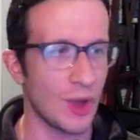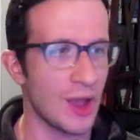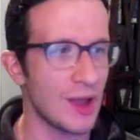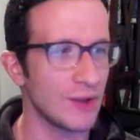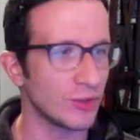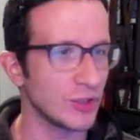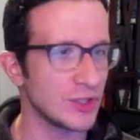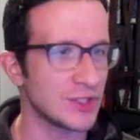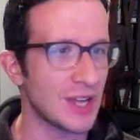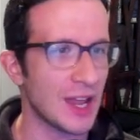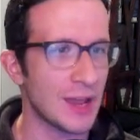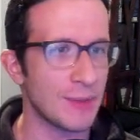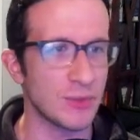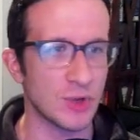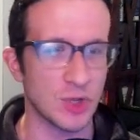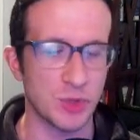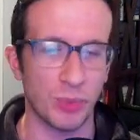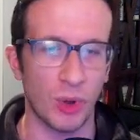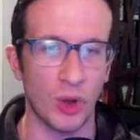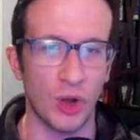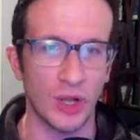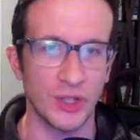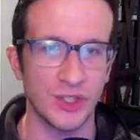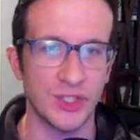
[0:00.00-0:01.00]
So every time
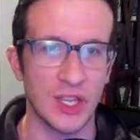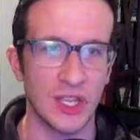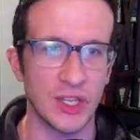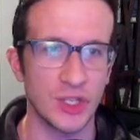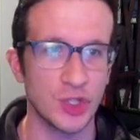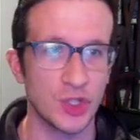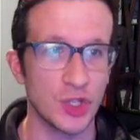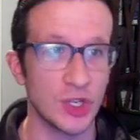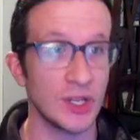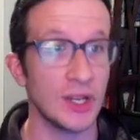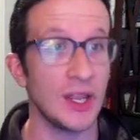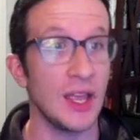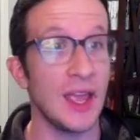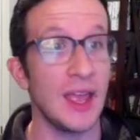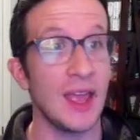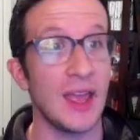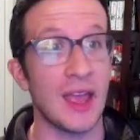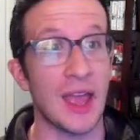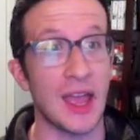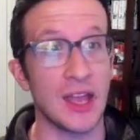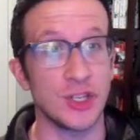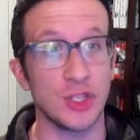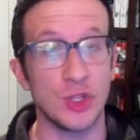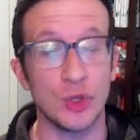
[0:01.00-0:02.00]
there's pawn tension
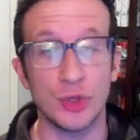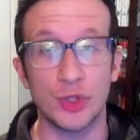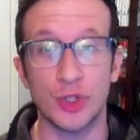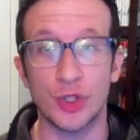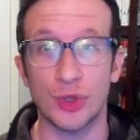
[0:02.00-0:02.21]
and